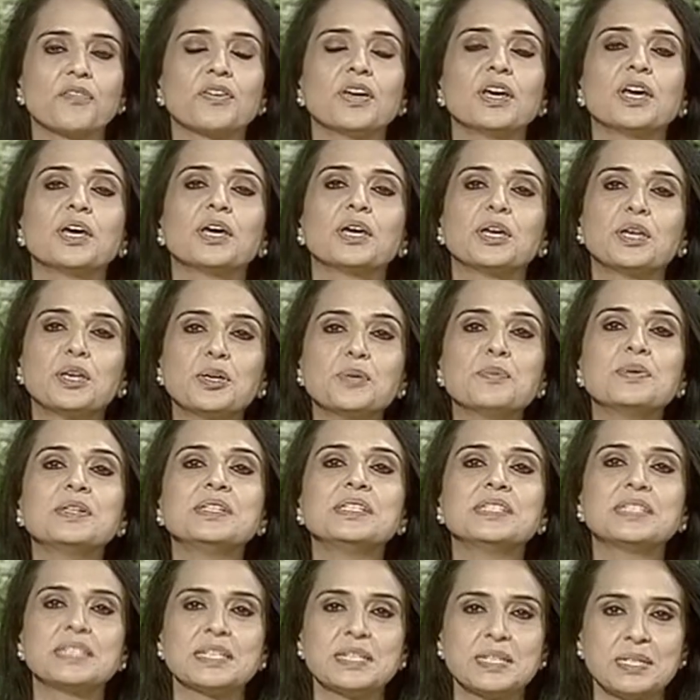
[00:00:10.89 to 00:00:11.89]
of
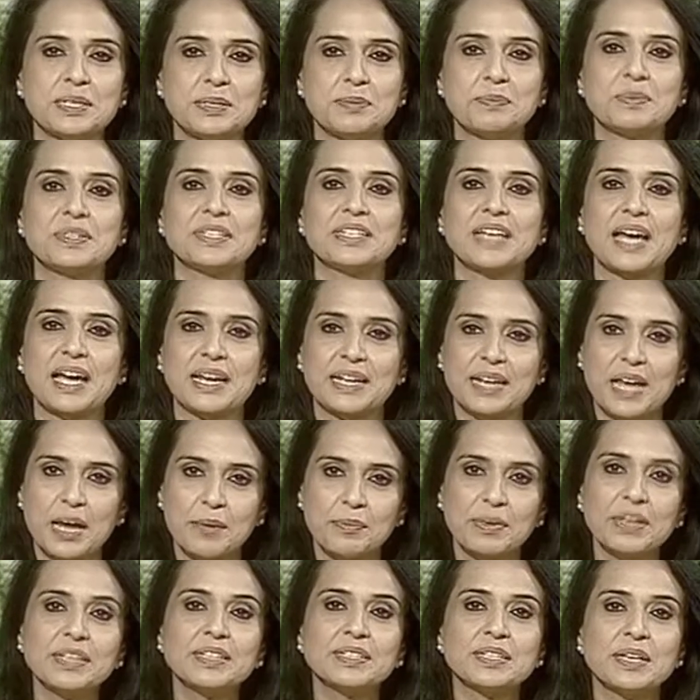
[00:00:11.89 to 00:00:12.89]
Human Systems
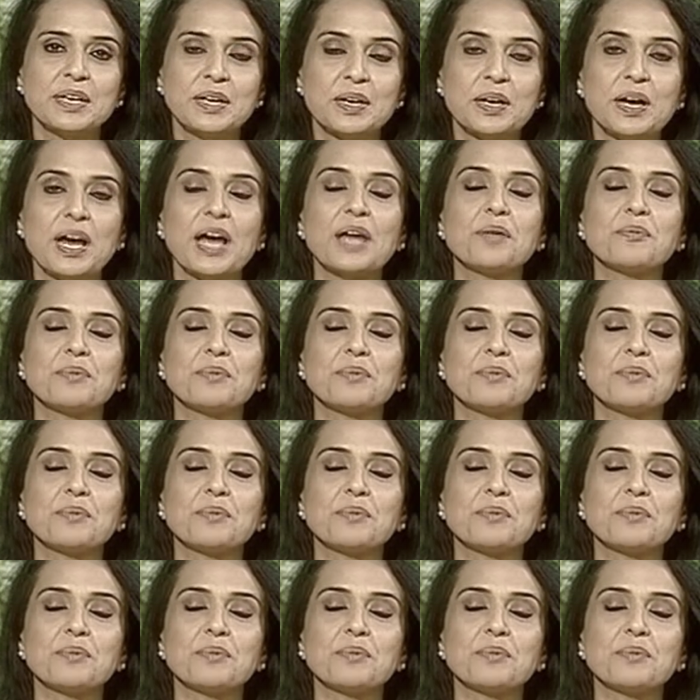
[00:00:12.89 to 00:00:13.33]
Dynamics,